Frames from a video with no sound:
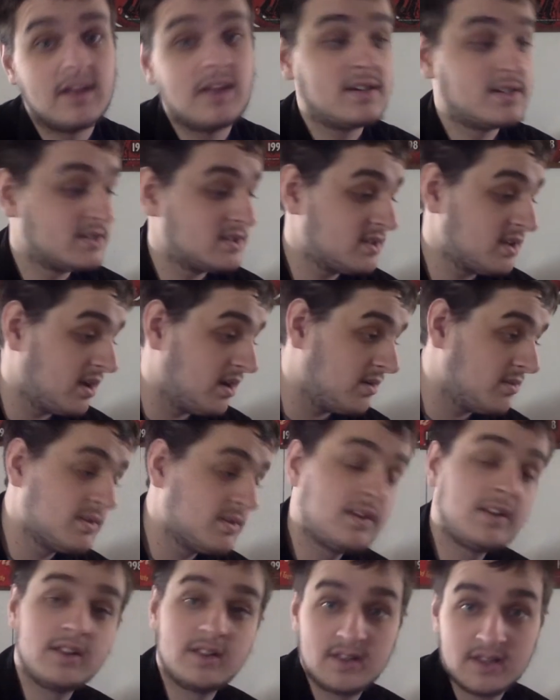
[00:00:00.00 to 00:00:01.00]
So,
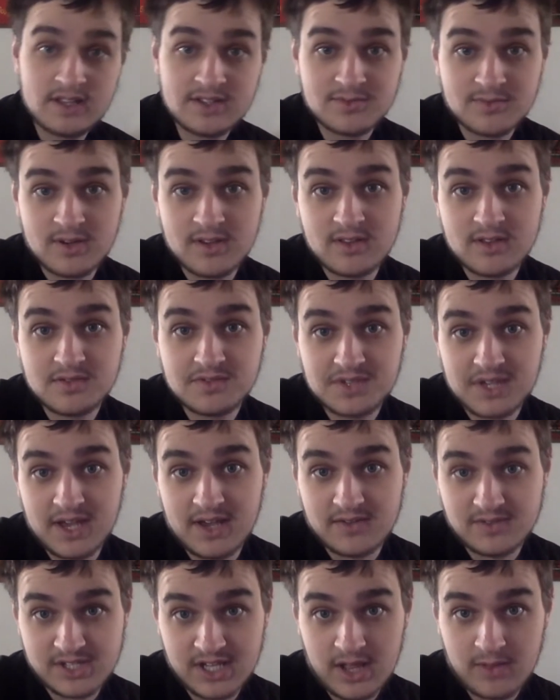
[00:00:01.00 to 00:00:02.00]
let's run those down,
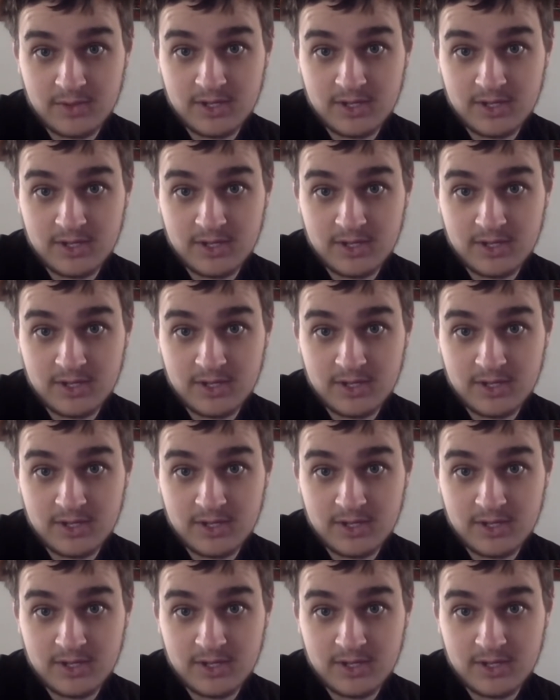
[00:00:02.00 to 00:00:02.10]
shall we?